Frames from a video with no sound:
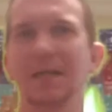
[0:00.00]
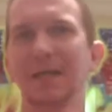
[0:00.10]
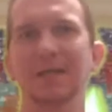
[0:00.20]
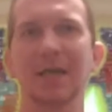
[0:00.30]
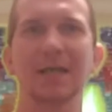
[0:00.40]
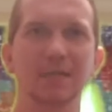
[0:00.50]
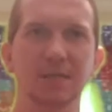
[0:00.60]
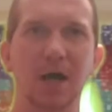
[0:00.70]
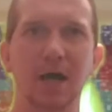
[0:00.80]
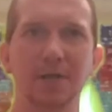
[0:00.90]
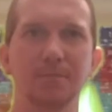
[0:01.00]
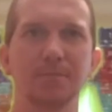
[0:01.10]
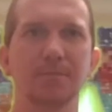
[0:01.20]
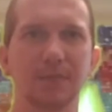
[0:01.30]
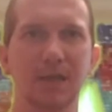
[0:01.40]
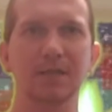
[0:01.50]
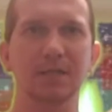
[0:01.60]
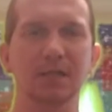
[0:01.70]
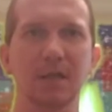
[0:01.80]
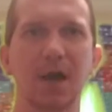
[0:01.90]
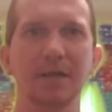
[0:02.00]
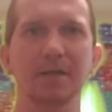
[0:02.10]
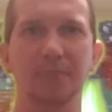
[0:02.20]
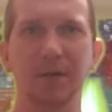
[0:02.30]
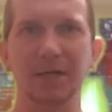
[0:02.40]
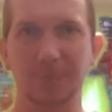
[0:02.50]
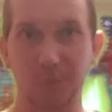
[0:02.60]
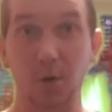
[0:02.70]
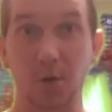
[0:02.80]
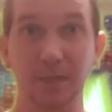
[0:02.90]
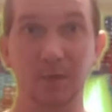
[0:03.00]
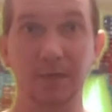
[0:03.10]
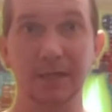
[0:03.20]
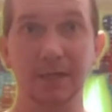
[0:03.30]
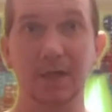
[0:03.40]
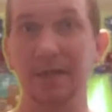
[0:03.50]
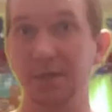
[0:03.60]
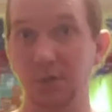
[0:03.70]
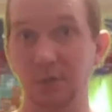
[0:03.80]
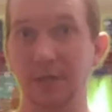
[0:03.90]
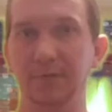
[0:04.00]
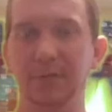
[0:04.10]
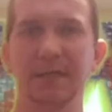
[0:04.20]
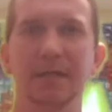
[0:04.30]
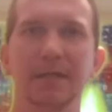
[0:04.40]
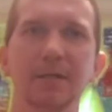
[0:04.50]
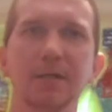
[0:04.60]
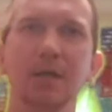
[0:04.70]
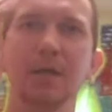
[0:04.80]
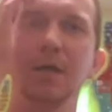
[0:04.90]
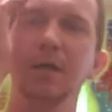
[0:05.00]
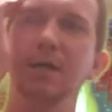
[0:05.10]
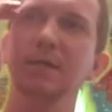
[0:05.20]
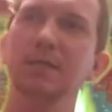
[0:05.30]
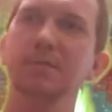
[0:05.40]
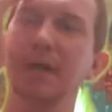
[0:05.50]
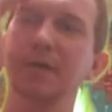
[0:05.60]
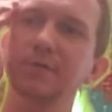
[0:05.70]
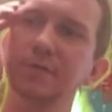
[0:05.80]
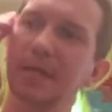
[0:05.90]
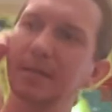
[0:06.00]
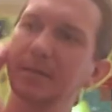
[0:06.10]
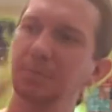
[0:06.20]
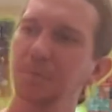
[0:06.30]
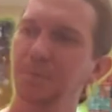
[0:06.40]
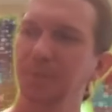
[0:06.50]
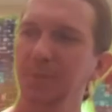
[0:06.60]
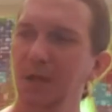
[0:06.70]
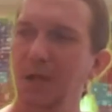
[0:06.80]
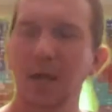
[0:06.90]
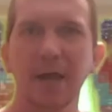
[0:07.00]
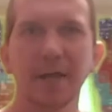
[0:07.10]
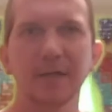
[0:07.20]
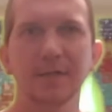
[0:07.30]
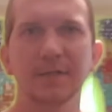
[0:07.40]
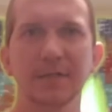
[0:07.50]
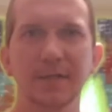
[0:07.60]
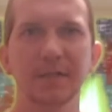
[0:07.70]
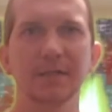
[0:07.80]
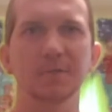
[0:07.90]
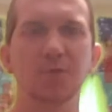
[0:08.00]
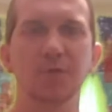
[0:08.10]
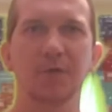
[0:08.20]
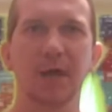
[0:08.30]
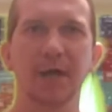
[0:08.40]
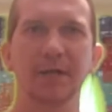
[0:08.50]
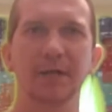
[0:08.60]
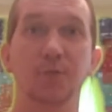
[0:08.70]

that's not like the line, but if you are below that line, you definitely get in, is my understanding. And it is providing